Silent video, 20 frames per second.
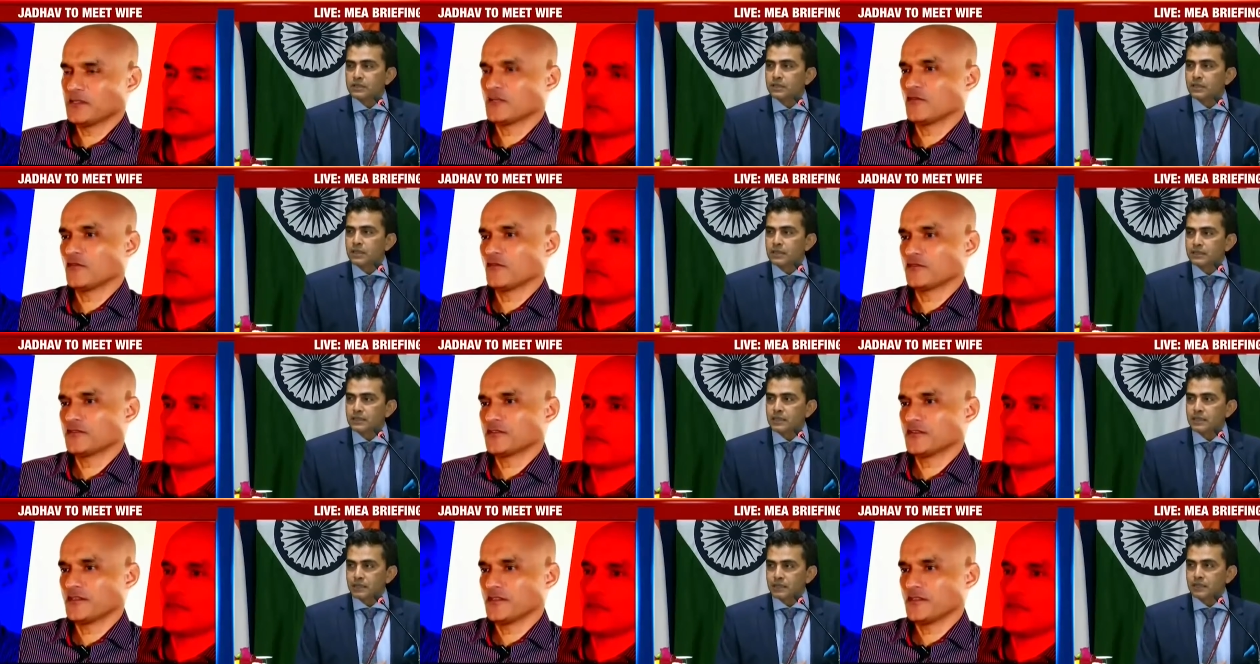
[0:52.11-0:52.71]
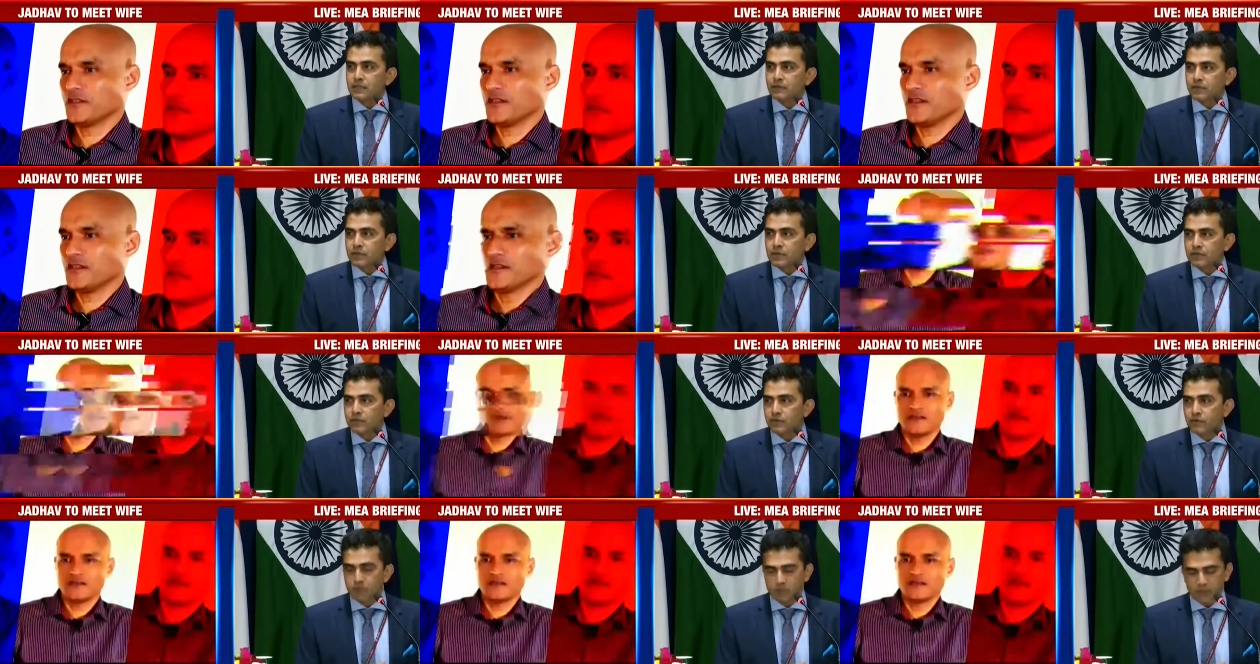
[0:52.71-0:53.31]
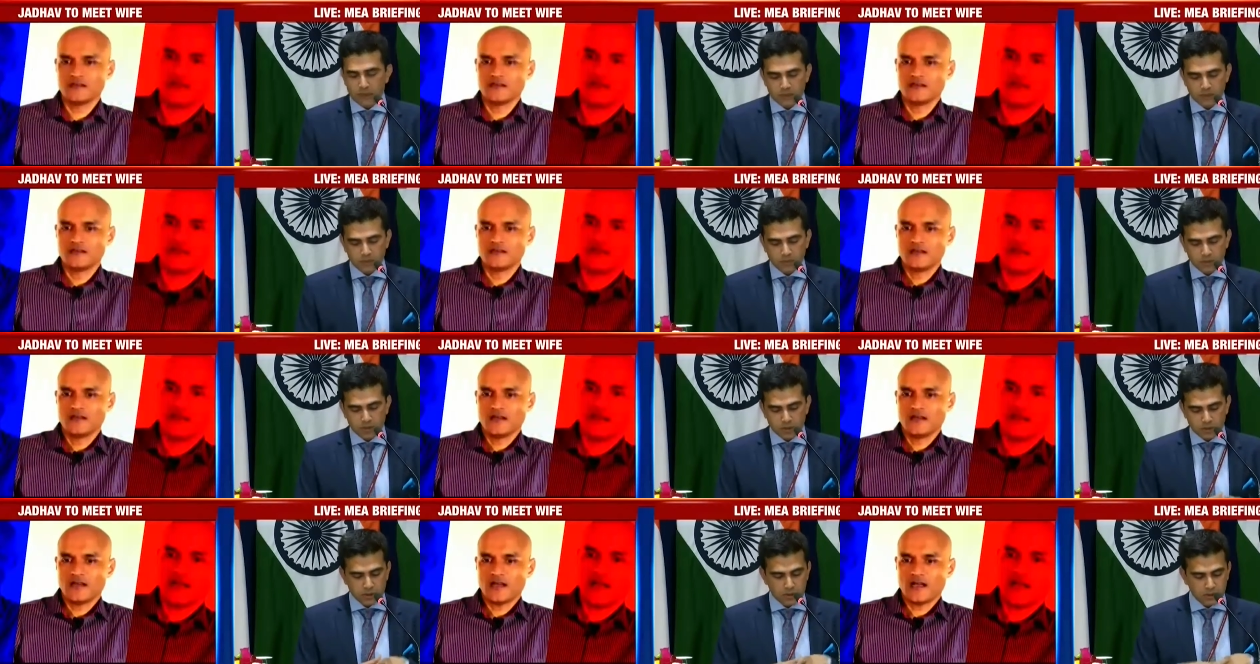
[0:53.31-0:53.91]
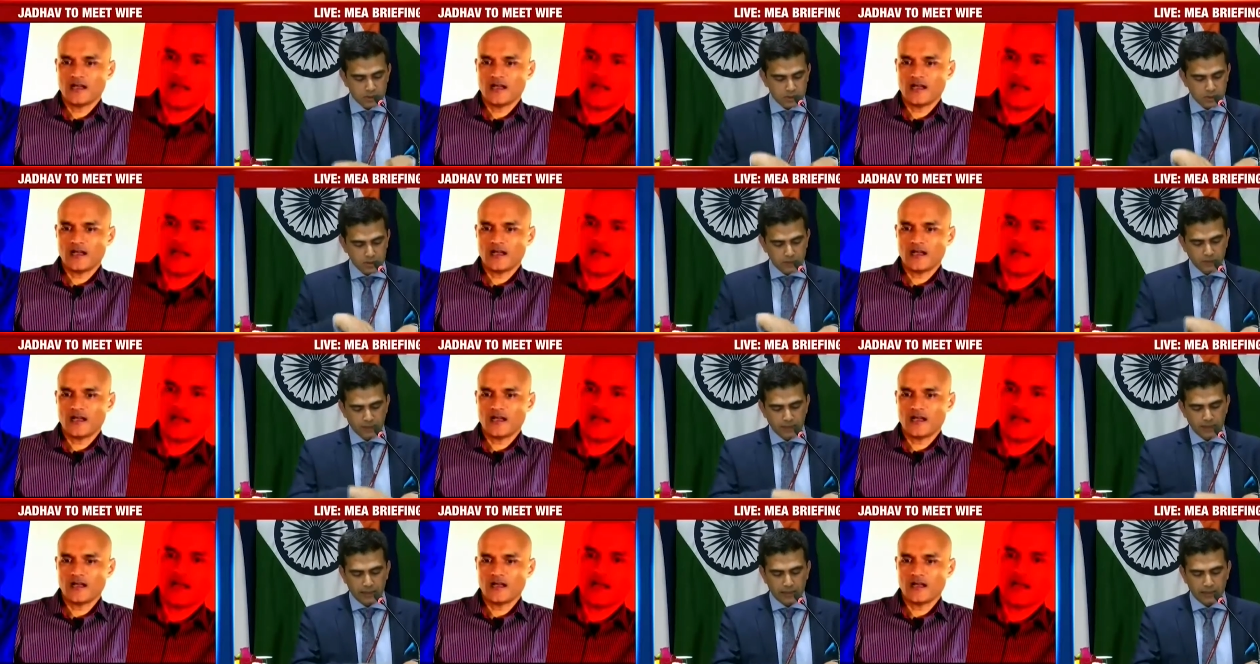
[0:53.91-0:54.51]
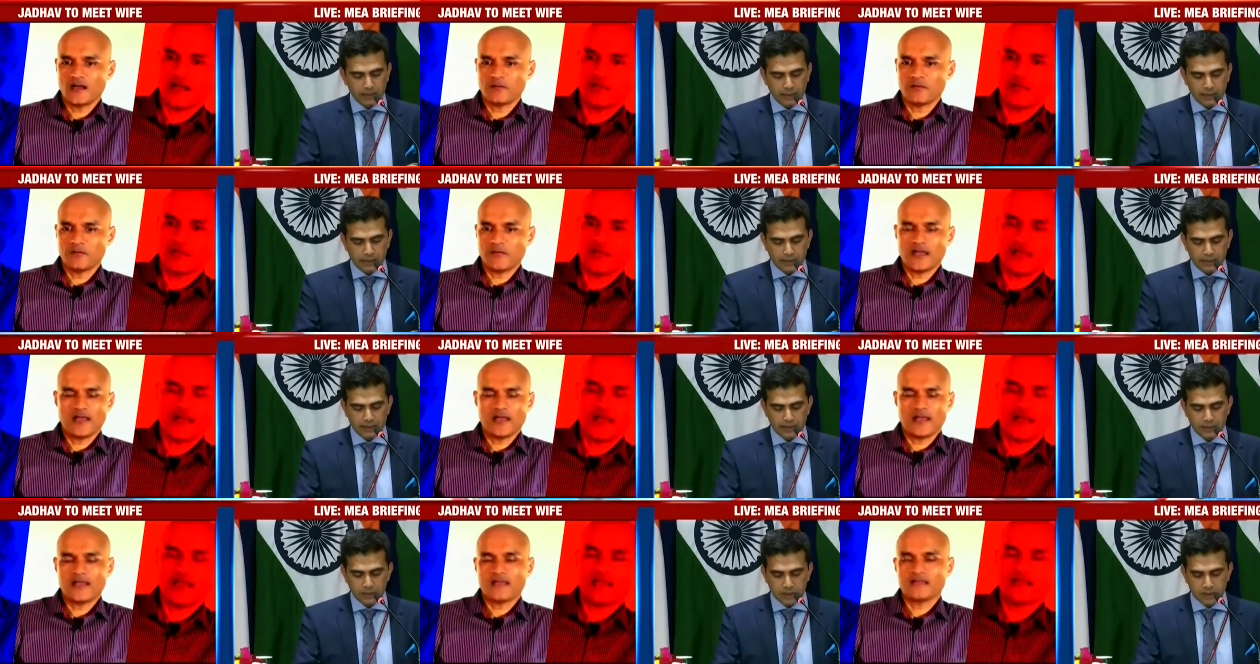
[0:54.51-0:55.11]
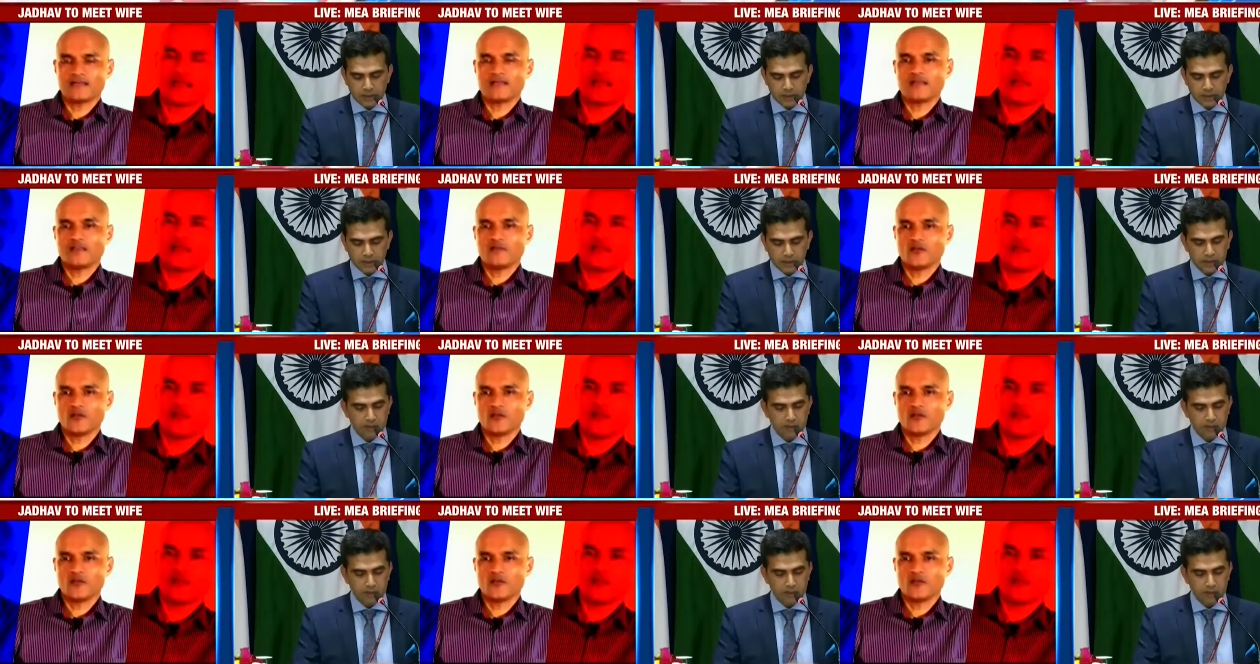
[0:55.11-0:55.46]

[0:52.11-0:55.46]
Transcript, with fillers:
Speaker 1: uh, the demands of the Indian government have been met,